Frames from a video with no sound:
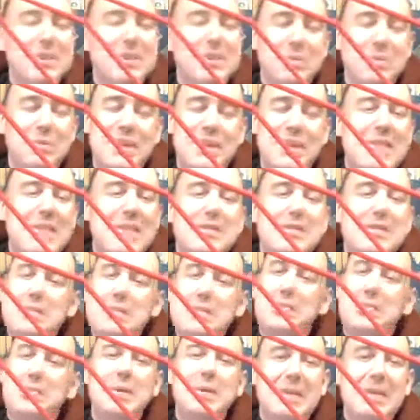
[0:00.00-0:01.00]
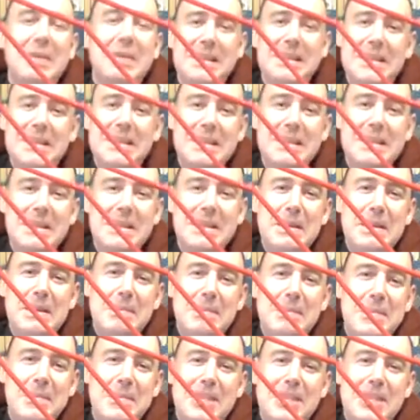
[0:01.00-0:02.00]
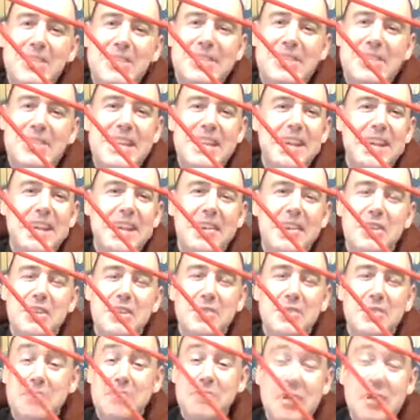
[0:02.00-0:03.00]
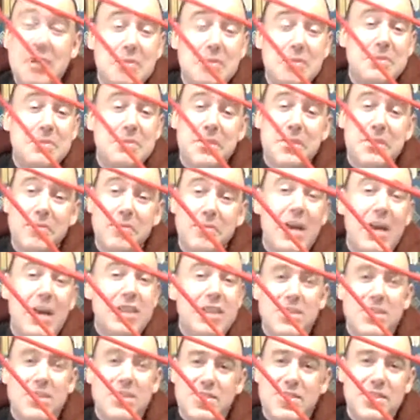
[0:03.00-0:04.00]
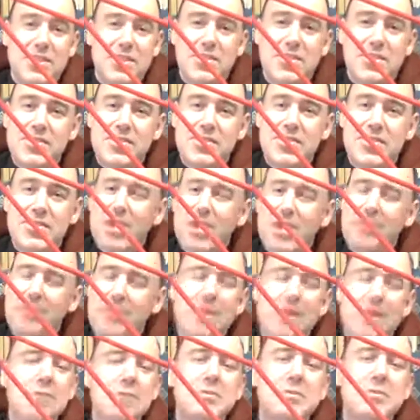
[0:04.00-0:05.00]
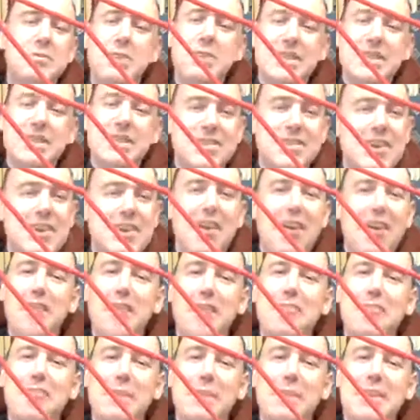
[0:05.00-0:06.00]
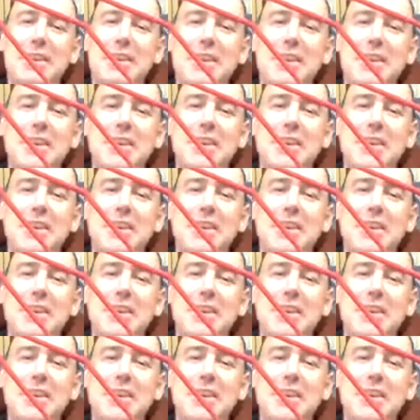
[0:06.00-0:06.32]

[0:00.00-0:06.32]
that will never spoil, because they are those robes of righteousness, not robes we deserve, but